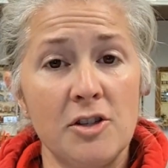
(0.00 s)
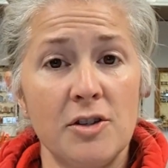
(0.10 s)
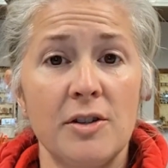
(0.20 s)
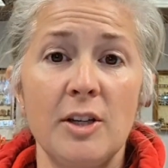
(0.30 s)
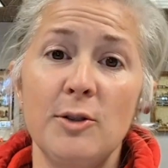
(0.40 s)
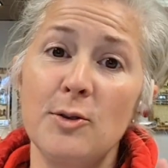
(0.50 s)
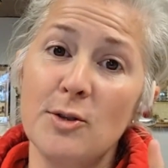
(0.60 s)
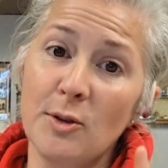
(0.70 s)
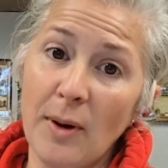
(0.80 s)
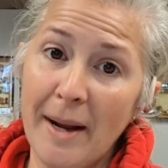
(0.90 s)
sure that you
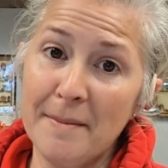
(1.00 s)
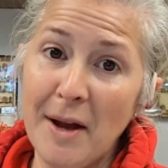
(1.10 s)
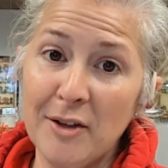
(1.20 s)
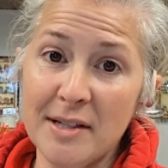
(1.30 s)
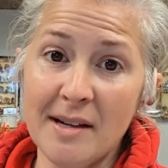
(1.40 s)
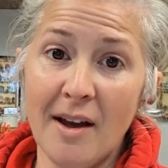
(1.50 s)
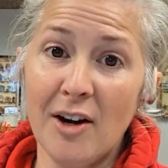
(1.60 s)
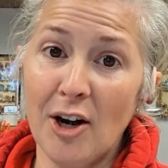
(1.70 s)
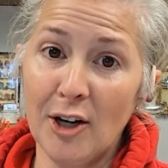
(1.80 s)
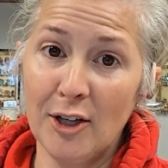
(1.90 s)
use the right amount of solder,